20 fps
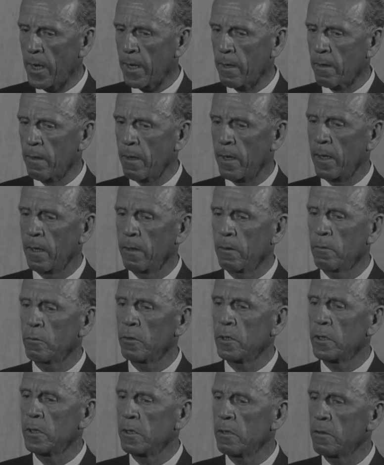background
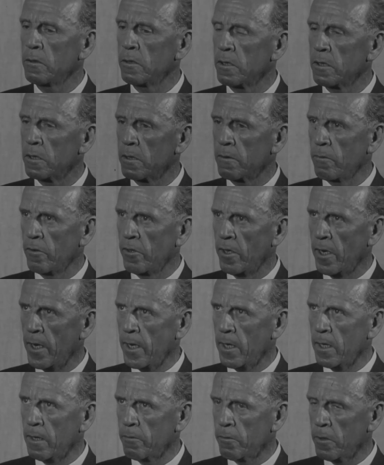which uses a
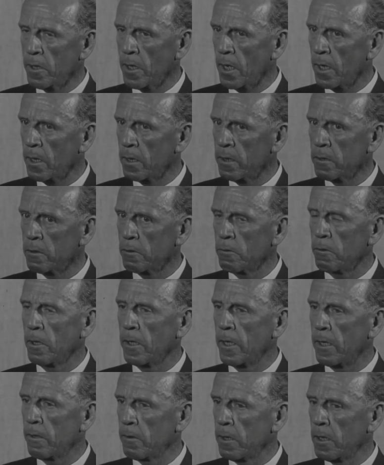variety of colours,
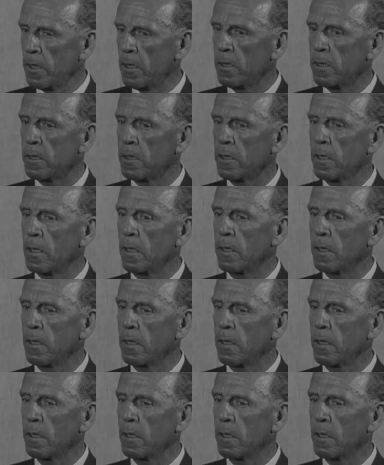although in each